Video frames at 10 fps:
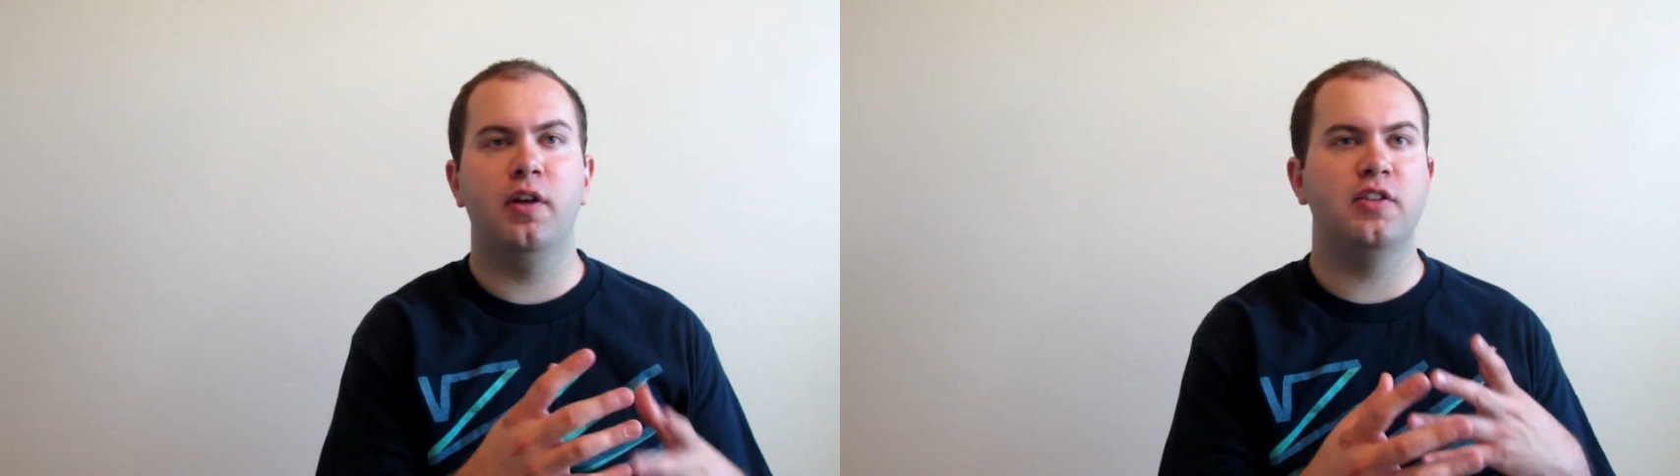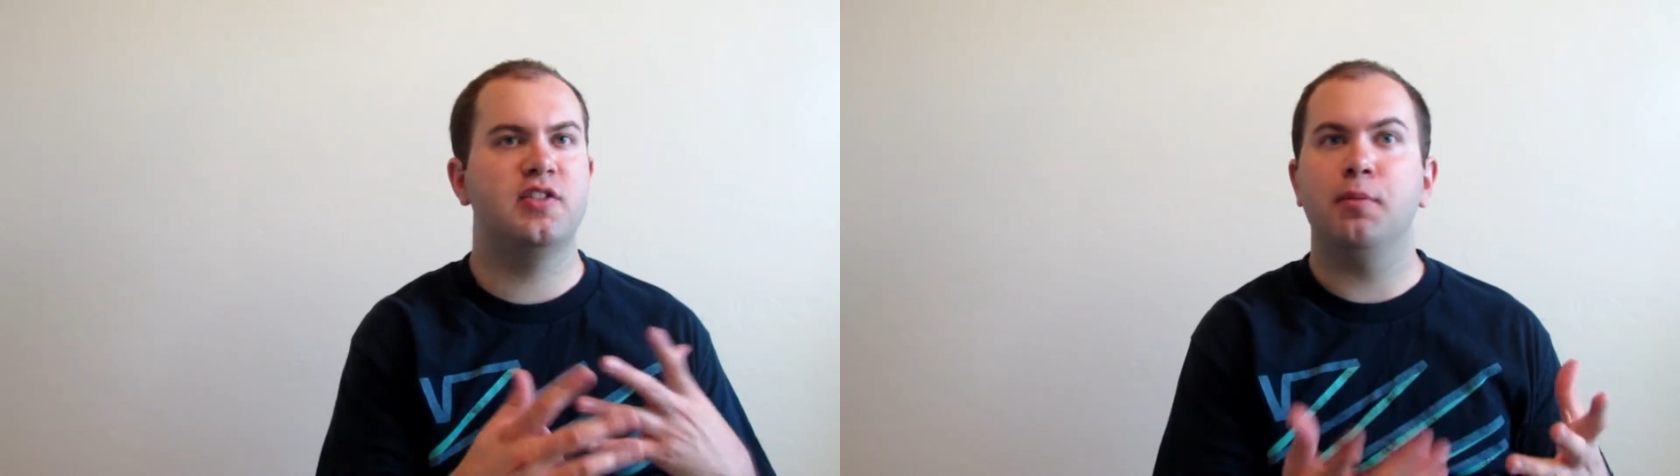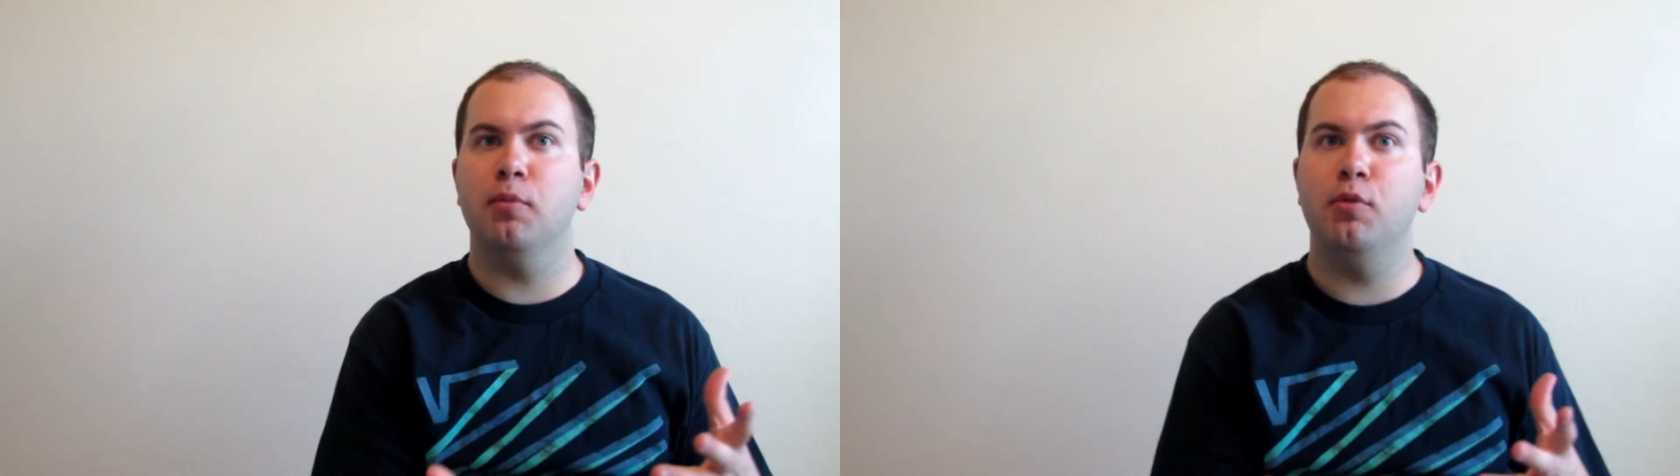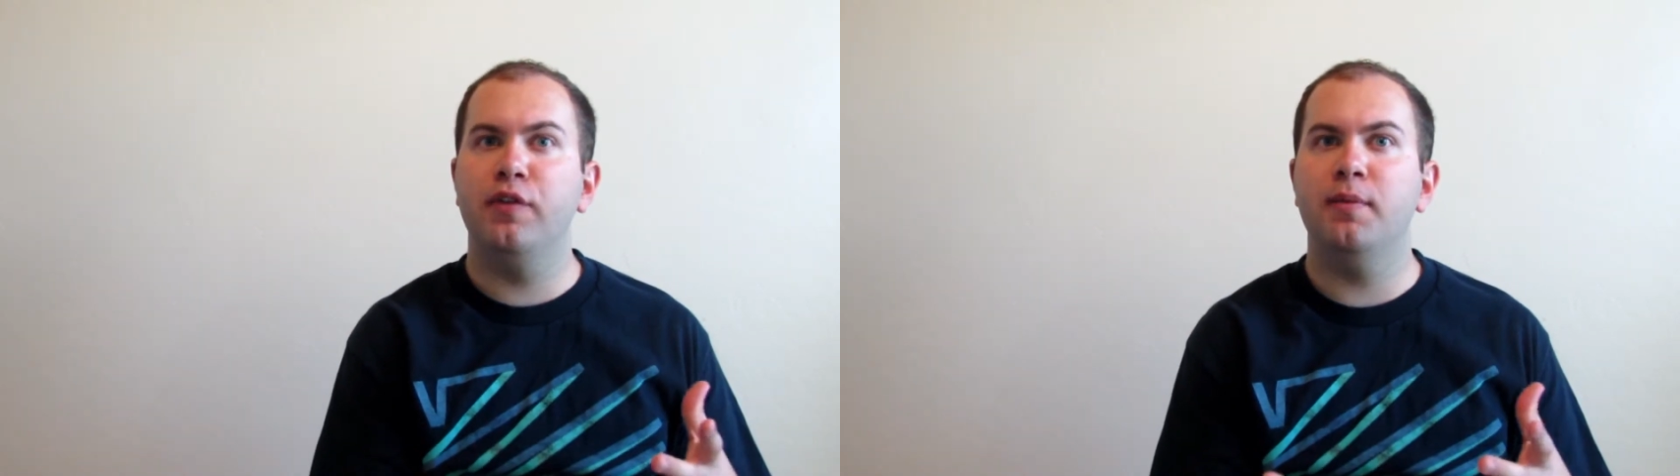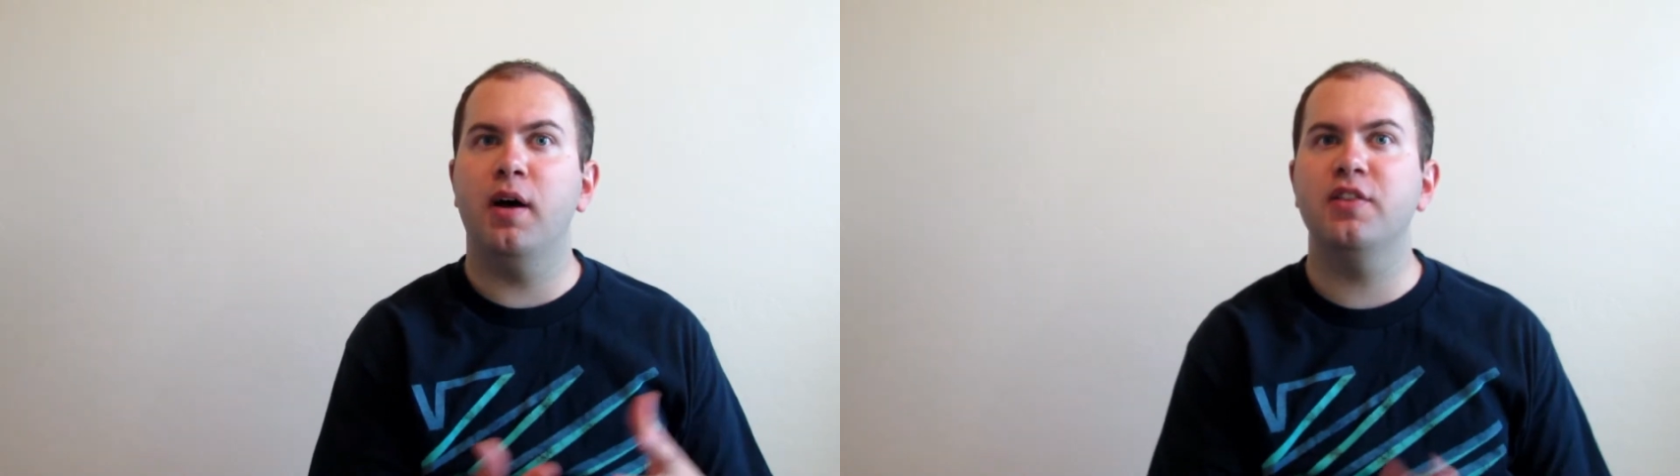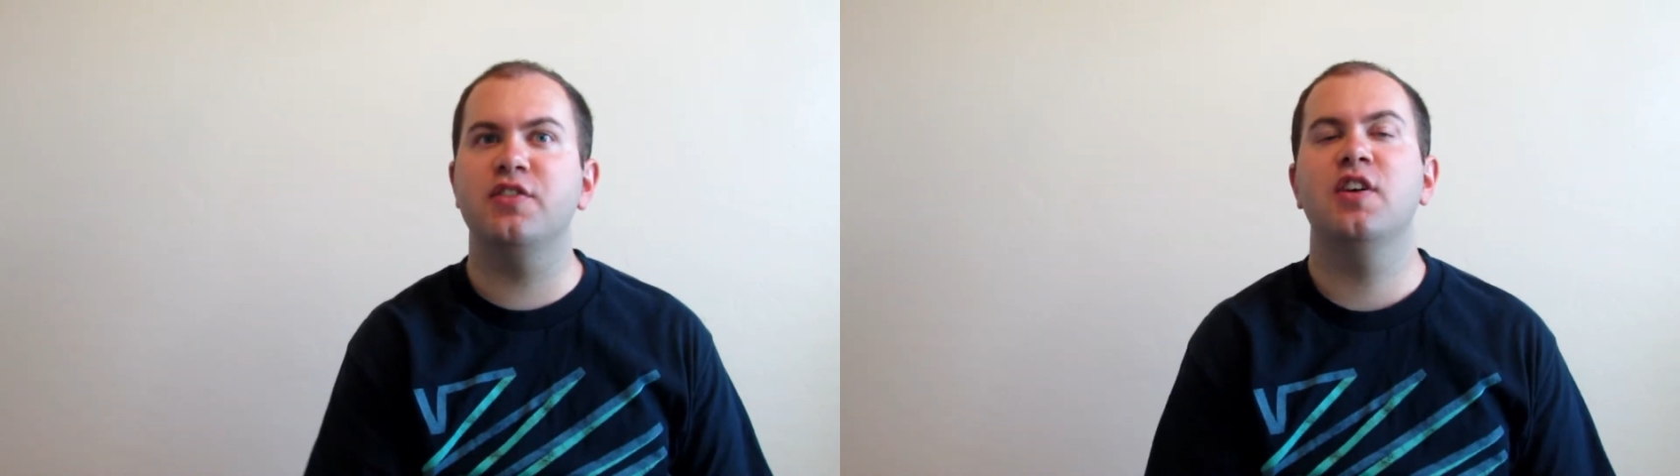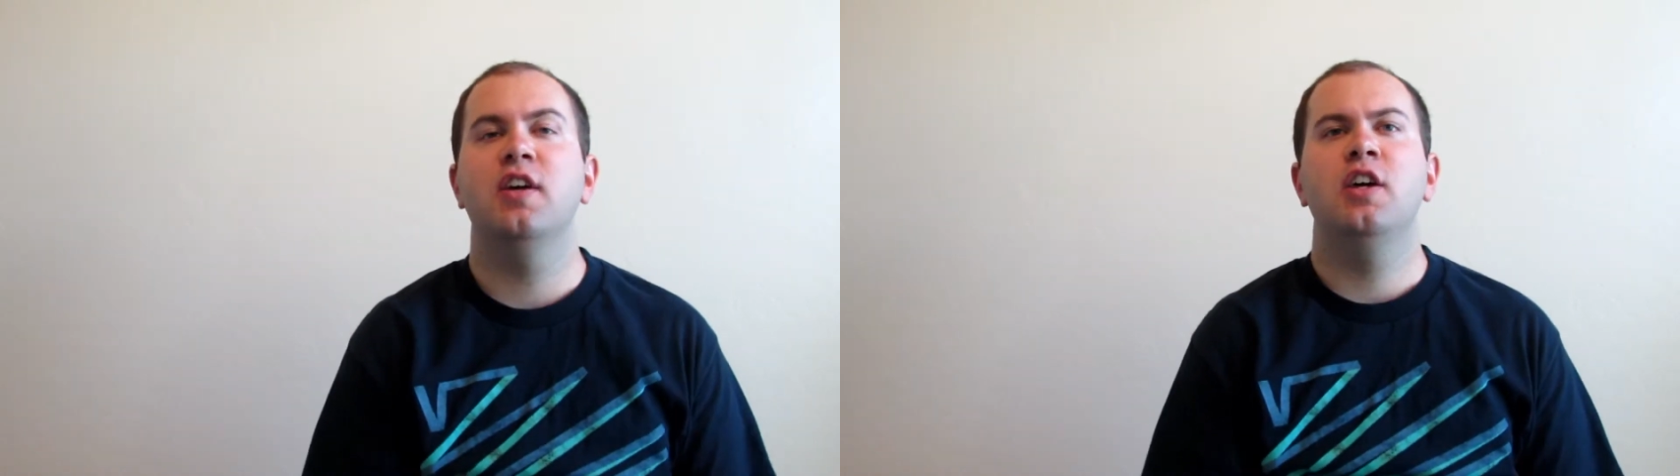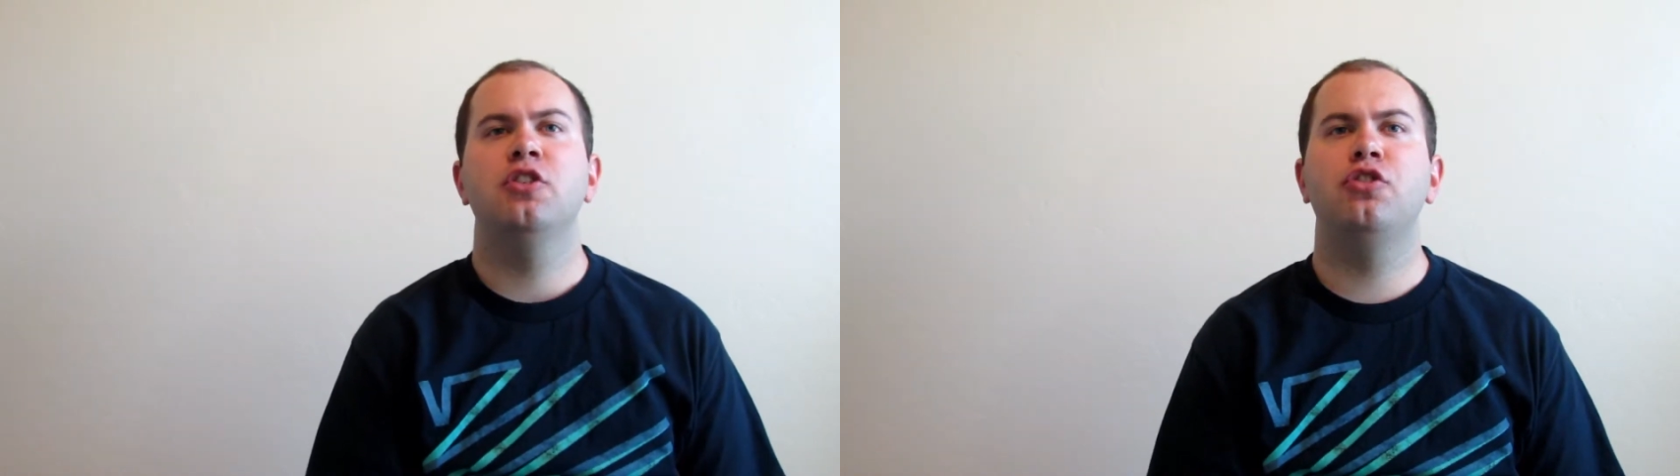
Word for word: the summer movie months